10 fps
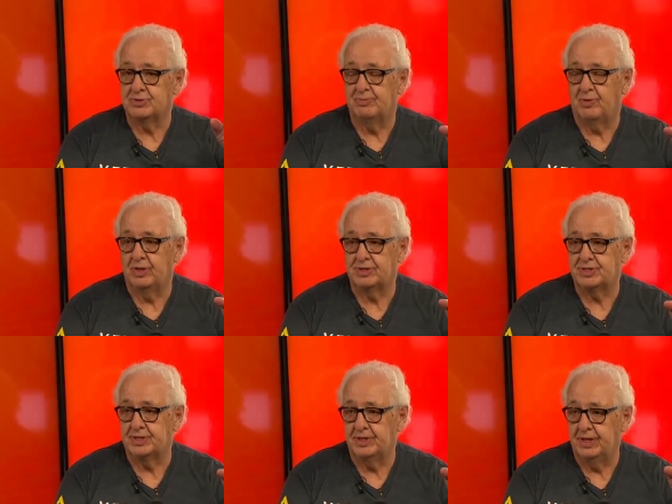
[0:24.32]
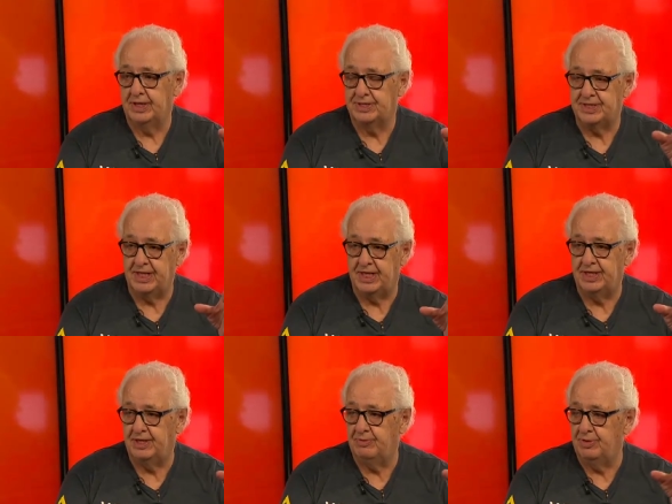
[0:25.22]
Sports. It's the
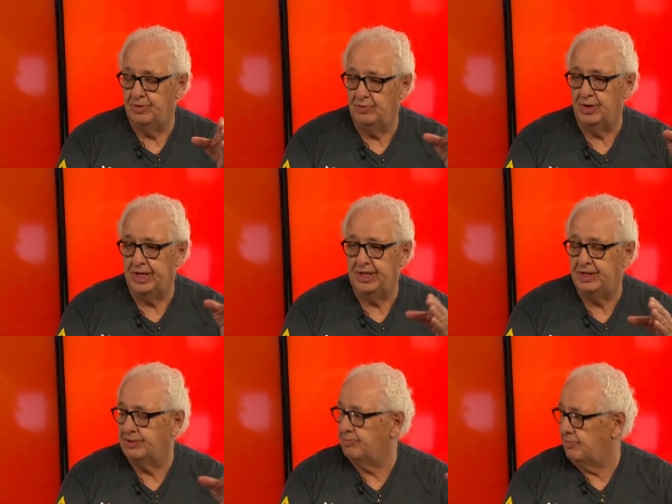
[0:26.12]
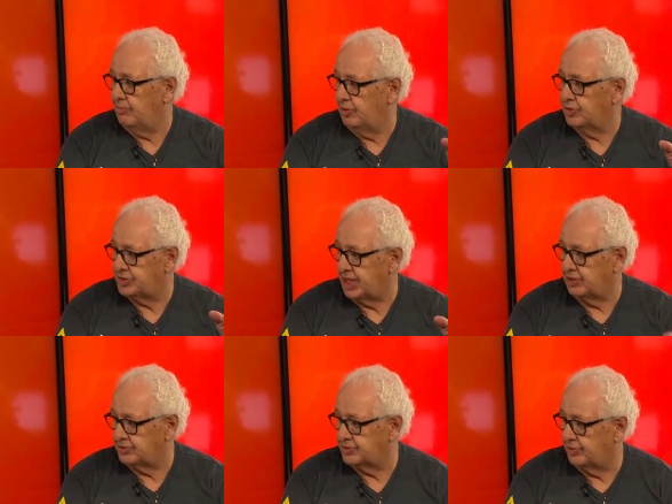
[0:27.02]
Indian new Indian
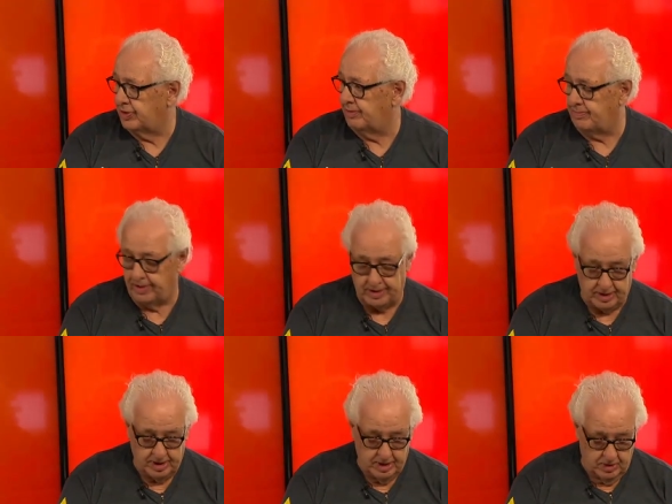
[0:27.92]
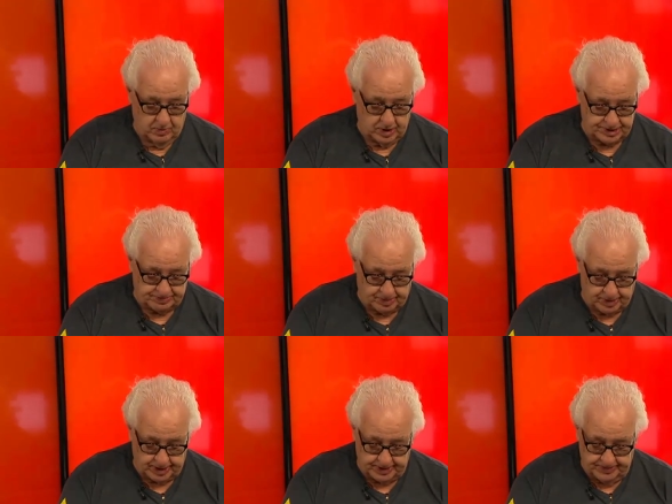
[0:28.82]
motorcycle store up on
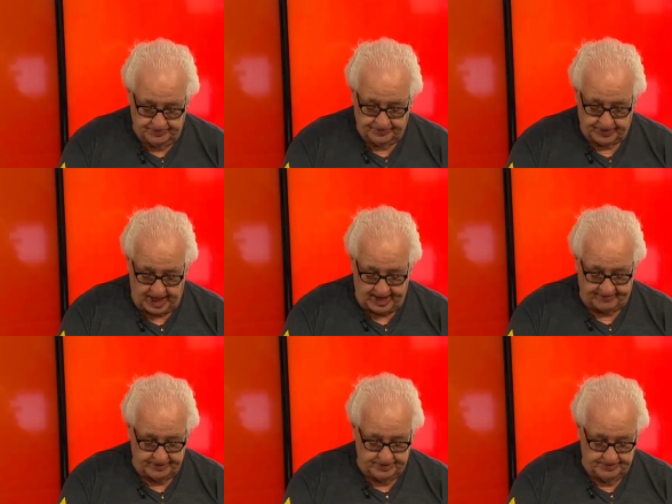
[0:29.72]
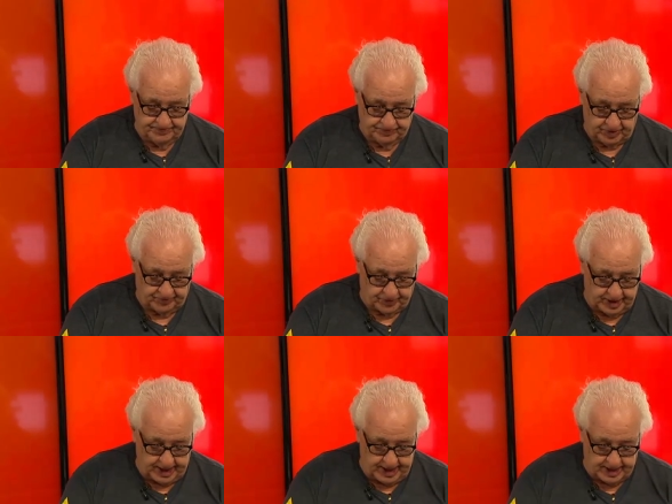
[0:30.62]
Westport. Mm -hmm. Avenue,
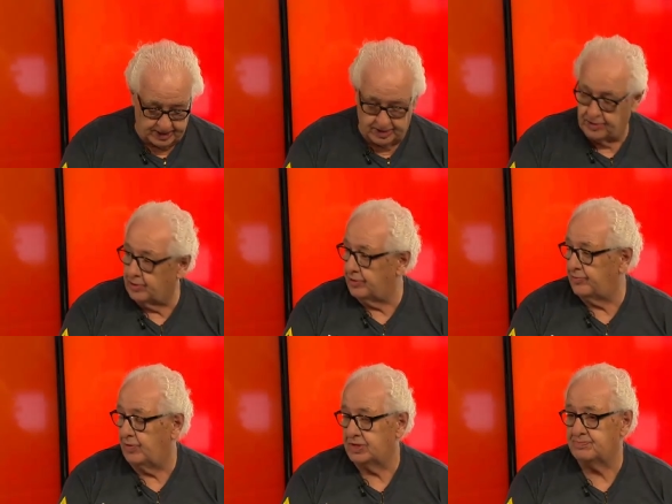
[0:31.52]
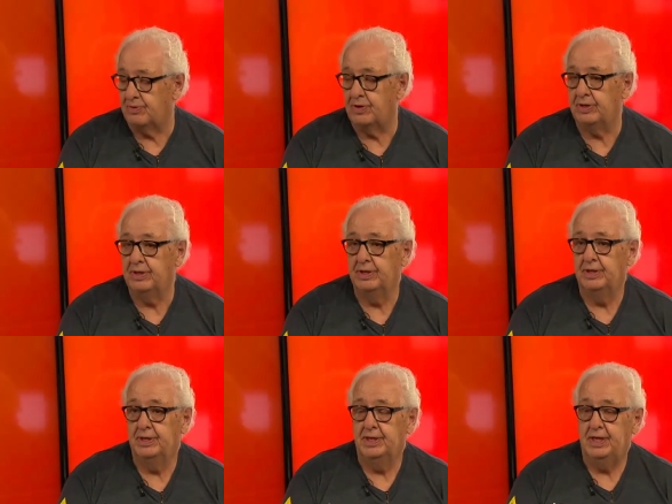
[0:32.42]
4800 North Westport.
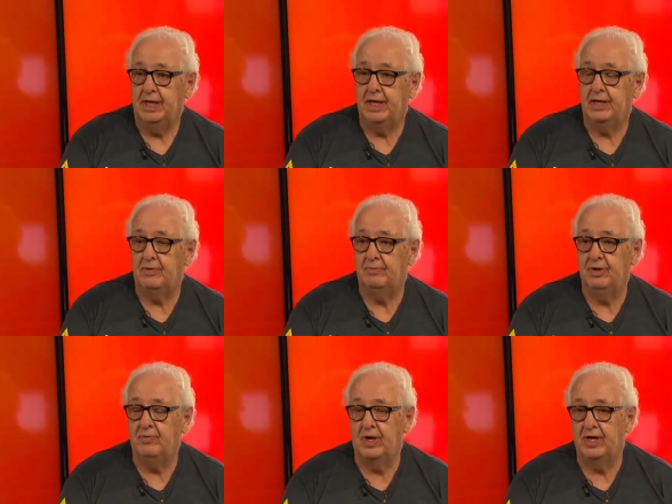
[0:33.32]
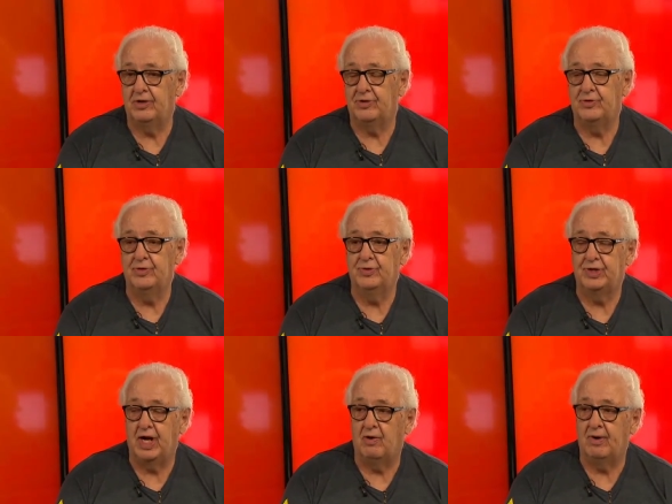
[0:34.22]
Okay. And it'll be running through
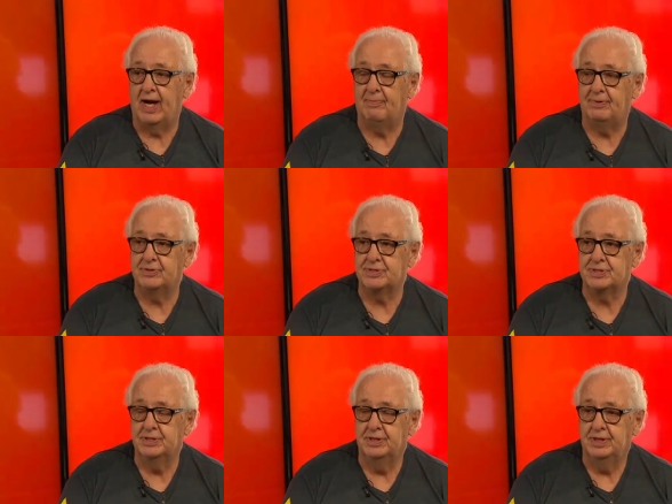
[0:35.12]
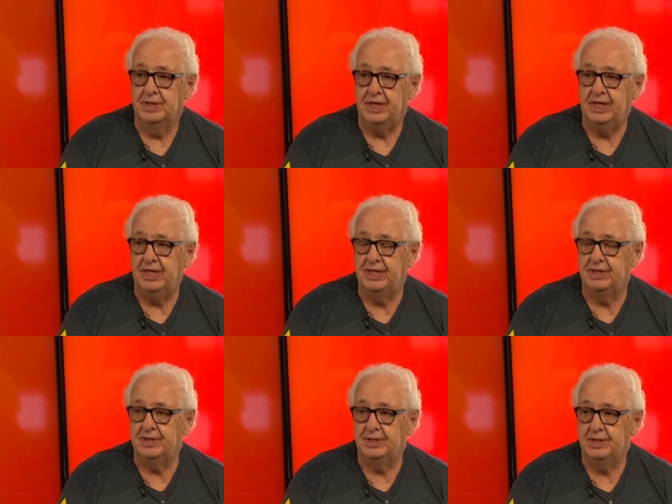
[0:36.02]
Dell Rapids,
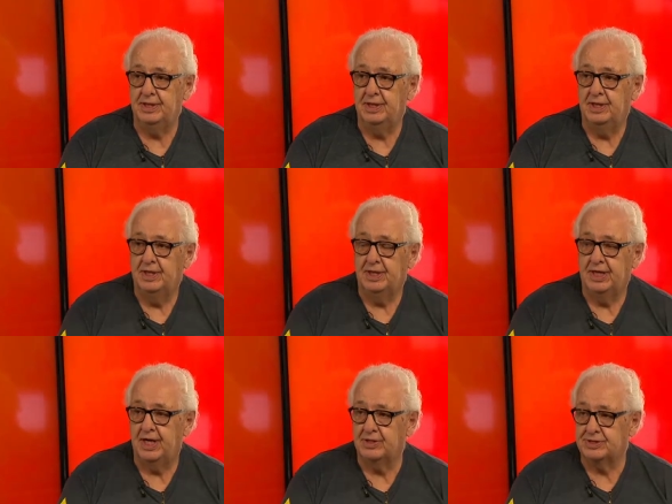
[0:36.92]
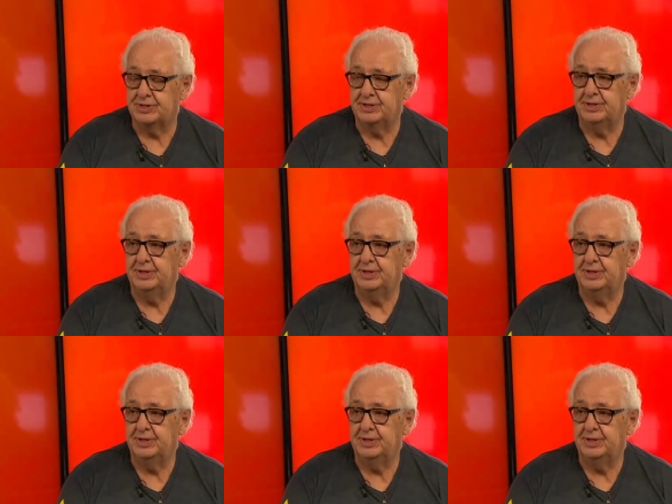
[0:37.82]
Egan, Garretson,